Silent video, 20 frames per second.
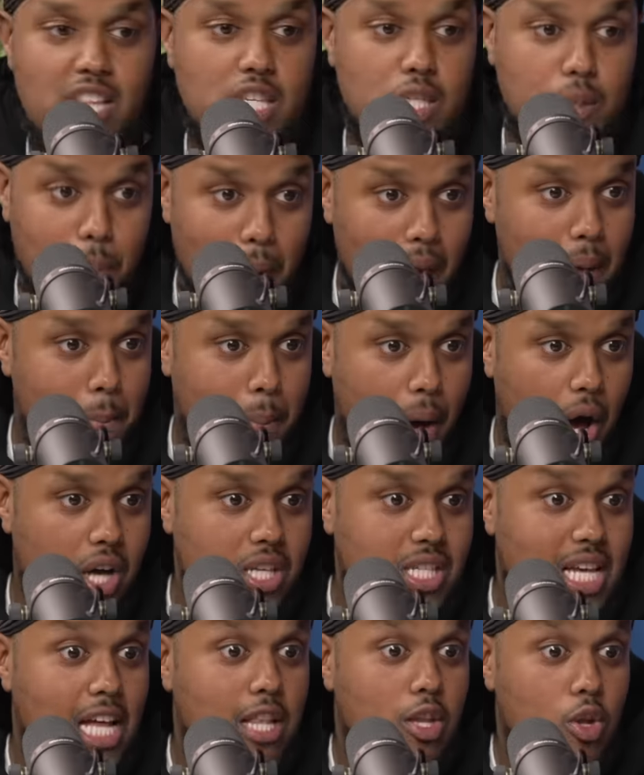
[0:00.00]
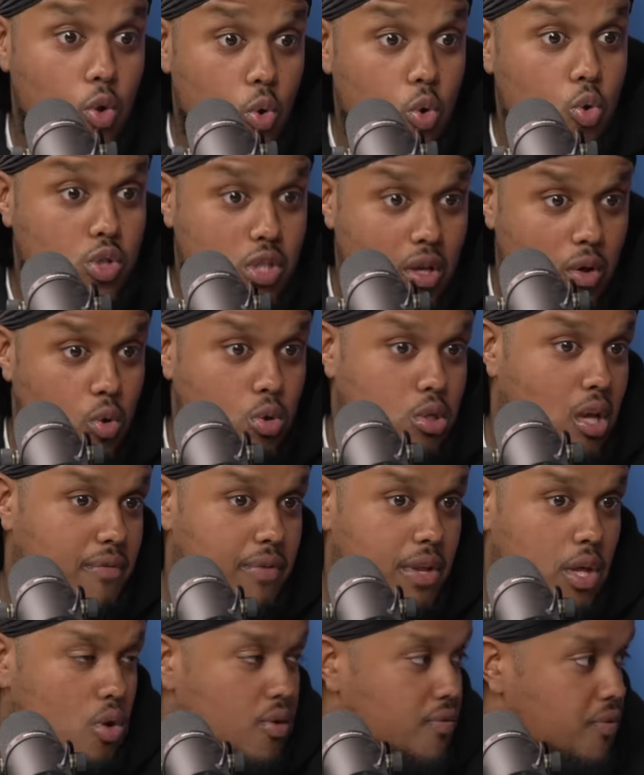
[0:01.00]
13 spitting bars, and you know who's the who's
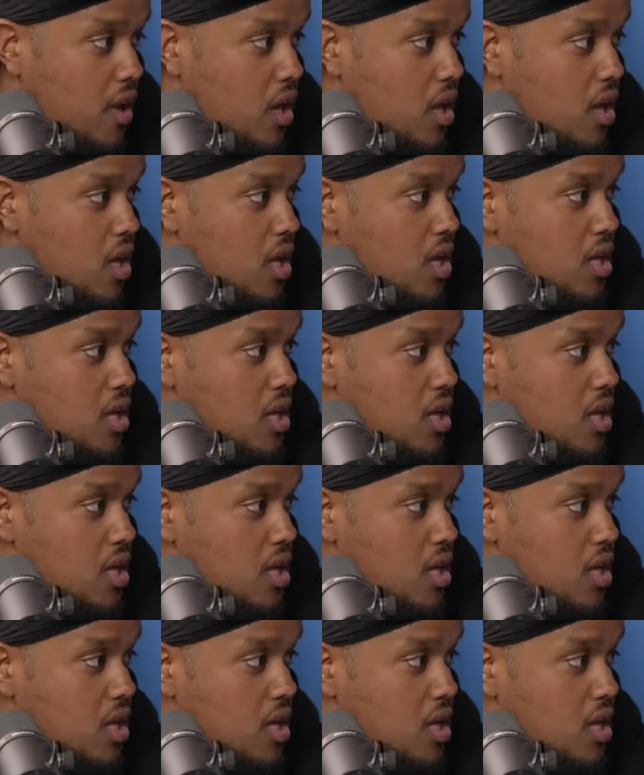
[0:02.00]
our videographer?